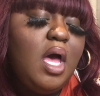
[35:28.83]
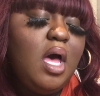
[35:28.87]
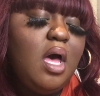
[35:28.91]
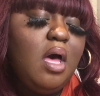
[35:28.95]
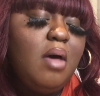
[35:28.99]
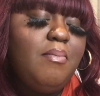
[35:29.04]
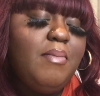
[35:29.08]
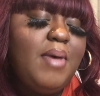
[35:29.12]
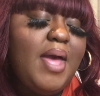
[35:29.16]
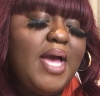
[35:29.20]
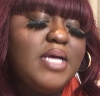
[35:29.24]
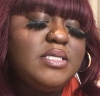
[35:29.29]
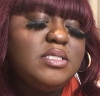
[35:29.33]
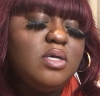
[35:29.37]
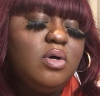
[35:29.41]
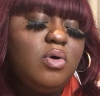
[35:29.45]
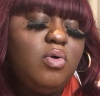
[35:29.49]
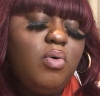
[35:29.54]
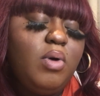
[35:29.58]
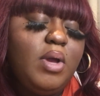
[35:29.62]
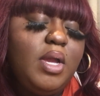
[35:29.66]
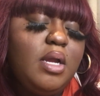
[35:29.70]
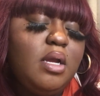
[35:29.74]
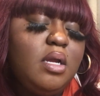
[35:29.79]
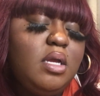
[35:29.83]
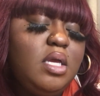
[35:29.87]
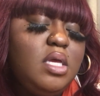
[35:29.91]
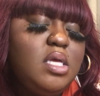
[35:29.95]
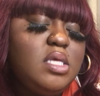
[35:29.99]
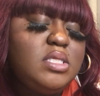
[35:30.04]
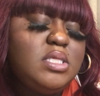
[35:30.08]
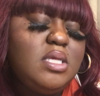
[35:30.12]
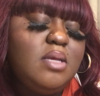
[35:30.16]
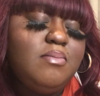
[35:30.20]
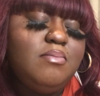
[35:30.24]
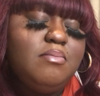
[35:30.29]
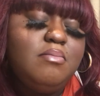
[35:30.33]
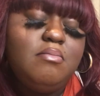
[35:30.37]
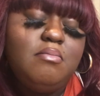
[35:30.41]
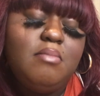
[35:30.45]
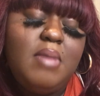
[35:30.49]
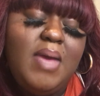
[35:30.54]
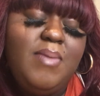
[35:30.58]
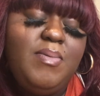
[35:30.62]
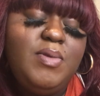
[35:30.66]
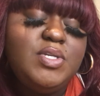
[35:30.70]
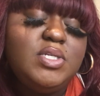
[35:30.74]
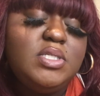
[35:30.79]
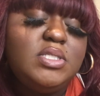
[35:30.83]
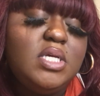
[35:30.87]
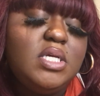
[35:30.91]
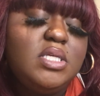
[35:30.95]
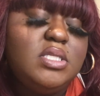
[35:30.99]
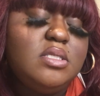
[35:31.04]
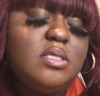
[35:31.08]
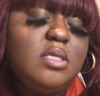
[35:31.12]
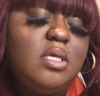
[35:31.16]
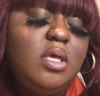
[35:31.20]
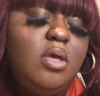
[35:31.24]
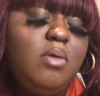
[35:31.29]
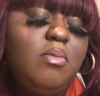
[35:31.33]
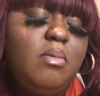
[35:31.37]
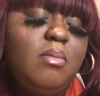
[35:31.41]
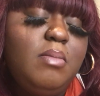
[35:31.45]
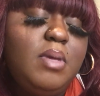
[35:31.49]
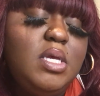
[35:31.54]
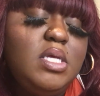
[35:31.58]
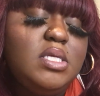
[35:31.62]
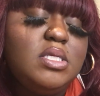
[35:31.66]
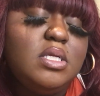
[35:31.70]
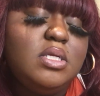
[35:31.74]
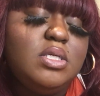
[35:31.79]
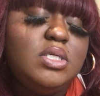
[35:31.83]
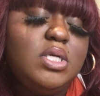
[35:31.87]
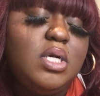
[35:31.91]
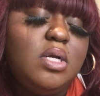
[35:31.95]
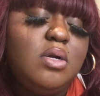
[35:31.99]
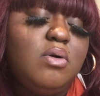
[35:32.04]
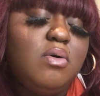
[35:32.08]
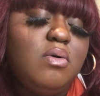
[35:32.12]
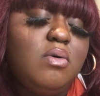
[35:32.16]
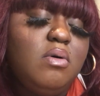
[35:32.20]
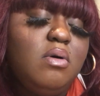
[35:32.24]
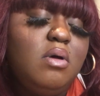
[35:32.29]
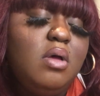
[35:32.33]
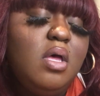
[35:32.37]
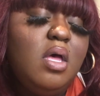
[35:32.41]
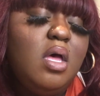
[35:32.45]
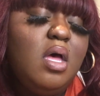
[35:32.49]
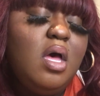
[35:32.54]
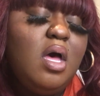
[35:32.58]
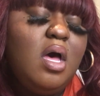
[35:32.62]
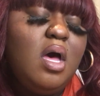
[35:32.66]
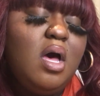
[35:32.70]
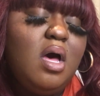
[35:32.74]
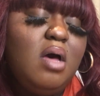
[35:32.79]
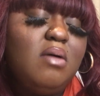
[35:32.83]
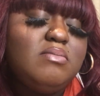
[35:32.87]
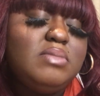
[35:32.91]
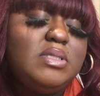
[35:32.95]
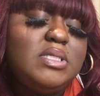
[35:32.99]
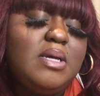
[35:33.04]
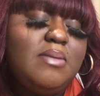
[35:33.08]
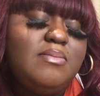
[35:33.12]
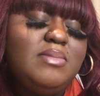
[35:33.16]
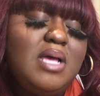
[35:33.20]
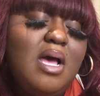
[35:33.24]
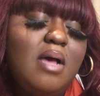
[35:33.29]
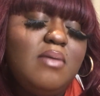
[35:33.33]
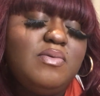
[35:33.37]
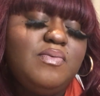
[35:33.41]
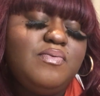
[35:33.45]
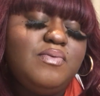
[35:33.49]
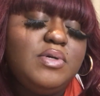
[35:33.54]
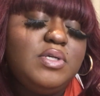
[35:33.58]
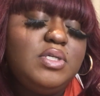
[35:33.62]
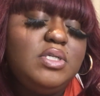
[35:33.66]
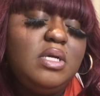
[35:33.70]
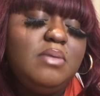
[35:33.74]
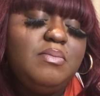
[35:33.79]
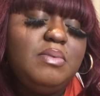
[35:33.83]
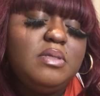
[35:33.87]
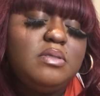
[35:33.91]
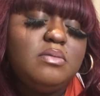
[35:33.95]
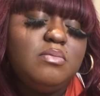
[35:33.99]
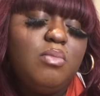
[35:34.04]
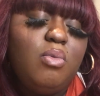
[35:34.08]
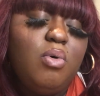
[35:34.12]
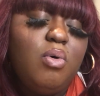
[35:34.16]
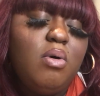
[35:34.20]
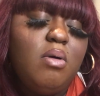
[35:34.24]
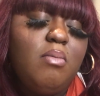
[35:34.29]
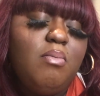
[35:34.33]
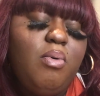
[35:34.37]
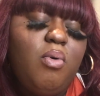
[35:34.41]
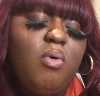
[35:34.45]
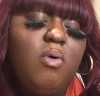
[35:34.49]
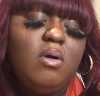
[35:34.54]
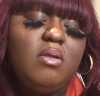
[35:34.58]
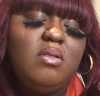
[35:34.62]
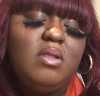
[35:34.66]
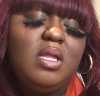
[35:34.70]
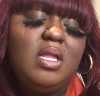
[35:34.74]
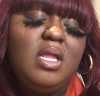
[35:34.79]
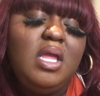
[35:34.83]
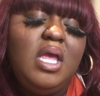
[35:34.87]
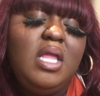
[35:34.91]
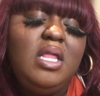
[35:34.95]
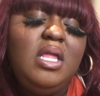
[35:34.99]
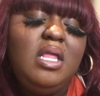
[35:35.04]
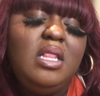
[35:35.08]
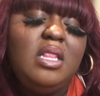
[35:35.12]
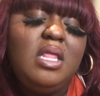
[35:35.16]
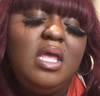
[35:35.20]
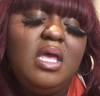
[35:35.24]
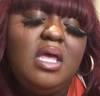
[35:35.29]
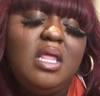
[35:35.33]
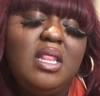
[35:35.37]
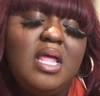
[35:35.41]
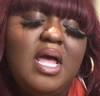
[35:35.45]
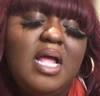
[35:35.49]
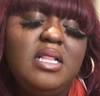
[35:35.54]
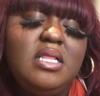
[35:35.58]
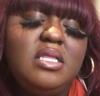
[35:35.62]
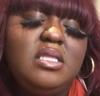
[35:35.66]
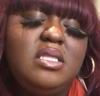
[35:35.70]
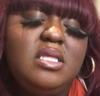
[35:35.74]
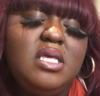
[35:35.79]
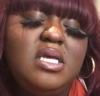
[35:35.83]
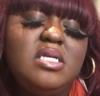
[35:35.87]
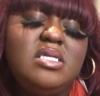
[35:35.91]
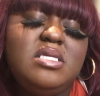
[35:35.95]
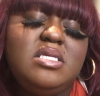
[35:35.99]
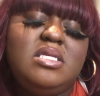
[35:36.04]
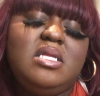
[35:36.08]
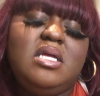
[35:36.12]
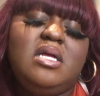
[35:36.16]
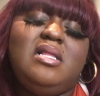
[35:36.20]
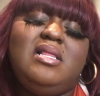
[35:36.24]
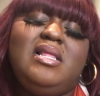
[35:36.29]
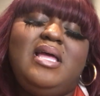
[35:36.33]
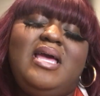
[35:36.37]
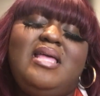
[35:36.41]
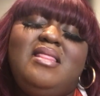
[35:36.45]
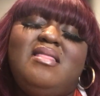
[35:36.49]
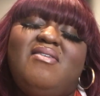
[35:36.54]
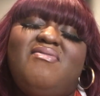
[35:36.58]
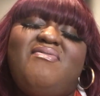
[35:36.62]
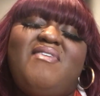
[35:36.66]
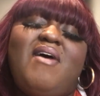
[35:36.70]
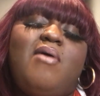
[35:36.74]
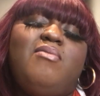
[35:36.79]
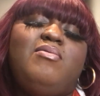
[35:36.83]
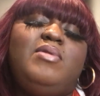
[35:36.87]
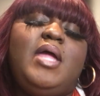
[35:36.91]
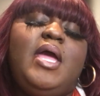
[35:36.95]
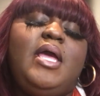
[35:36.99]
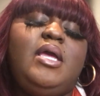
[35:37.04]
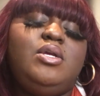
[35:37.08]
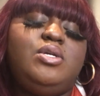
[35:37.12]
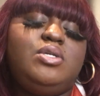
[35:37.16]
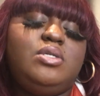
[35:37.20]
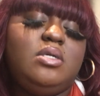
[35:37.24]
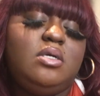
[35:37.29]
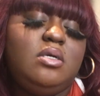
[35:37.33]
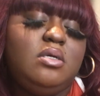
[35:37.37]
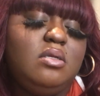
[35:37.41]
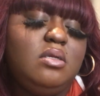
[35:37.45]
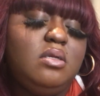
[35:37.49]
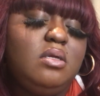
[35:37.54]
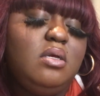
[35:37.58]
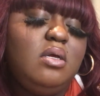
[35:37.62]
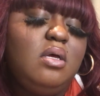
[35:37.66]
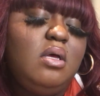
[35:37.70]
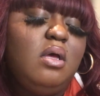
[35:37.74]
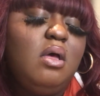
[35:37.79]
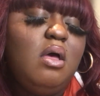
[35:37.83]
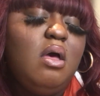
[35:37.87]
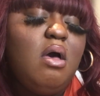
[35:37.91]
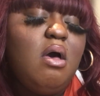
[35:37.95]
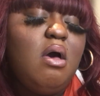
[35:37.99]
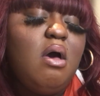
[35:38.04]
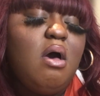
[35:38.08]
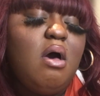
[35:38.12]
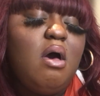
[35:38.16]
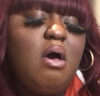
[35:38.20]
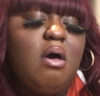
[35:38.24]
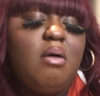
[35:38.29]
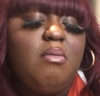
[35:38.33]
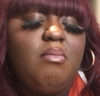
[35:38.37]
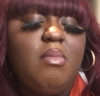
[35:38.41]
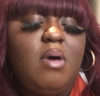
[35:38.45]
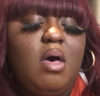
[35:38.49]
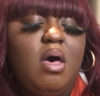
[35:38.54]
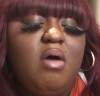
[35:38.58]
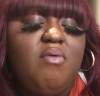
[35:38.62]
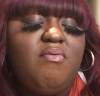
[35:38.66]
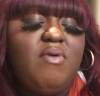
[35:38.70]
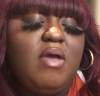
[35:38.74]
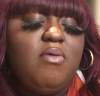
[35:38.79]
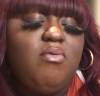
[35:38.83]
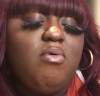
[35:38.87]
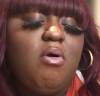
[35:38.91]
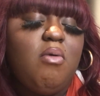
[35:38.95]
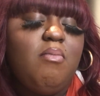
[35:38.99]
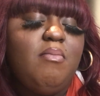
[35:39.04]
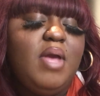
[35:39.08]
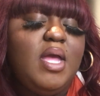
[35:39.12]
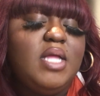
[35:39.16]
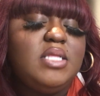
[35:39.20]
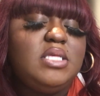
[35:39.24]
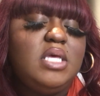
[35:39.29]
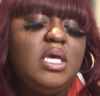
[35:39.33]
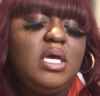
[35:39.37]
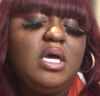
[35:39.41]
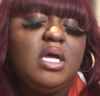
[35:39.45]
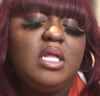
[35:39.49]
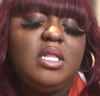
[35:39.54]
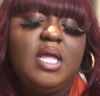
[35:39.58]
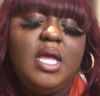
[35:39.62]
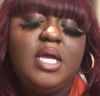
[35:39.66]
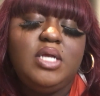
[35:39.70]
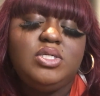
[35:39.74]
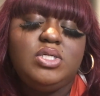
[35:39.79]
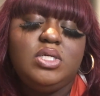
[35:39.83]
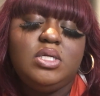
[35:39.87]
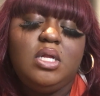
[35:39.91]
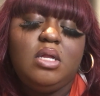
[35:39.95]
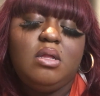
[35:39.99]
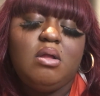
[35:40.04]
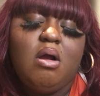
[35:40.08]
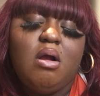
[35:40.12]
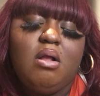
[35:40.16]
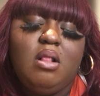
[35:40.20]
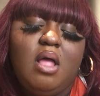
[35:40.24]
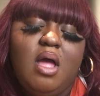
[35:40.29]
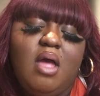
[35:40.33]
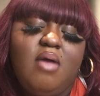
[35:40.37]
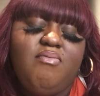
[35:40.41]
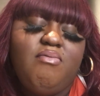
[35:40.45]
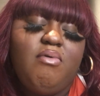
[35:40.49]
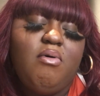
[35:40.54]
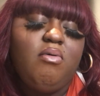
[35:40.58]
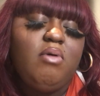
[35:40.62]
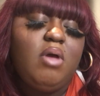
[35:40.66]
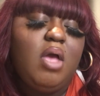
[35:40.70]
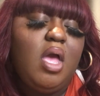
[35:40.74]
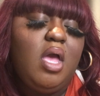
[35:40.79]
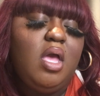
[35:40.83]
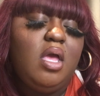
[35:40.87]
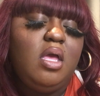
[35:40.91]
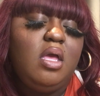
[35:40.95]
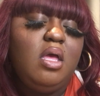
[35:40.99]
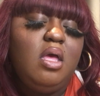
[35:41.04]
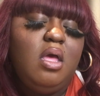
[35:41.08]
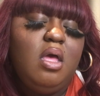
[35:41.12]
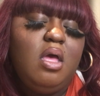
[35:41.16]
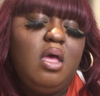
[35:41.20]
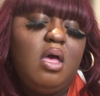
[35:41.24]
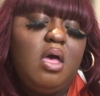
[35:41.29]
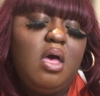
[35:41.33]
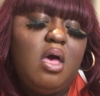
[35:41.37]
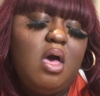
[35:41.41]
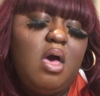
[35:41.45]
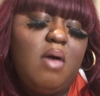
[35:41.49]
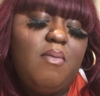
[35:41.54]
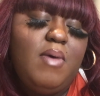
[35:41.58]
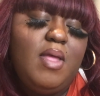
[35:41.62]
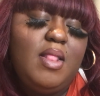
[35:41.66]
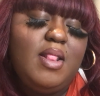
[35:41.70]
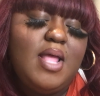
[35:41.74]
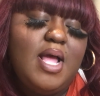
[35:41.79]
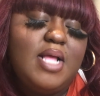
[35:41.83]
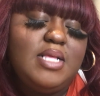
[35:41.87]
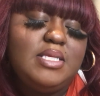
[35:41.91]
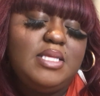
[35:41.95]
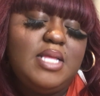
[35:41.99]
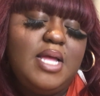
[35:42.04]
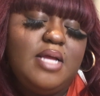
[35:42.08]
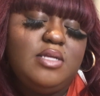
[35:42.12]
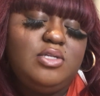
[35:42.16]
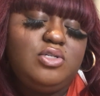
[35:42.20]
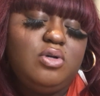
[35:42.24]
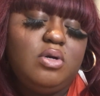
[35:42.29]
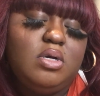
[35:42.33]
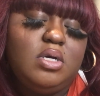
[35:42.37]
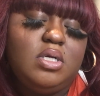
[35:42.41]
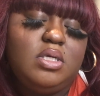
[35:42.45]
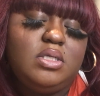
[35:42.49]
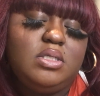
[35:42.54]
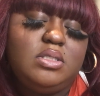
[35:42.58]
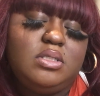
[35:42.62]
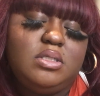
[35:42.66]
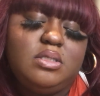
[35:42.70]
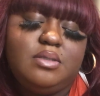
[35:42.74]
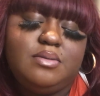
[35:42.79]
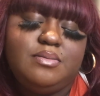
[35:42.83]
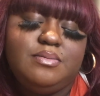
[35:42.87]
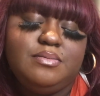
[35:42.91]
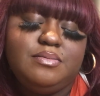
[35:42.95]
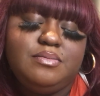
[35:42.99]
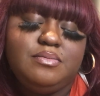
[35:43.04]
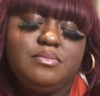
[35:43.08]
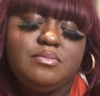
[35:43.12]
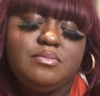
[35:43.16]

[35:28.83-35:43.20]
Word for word: um, as aquarius and maybe just as human beings in general um, sometimes friendship is more important than anything and that tends to lay the foundation um, of a romantic connection in our life okay um, and that's that trust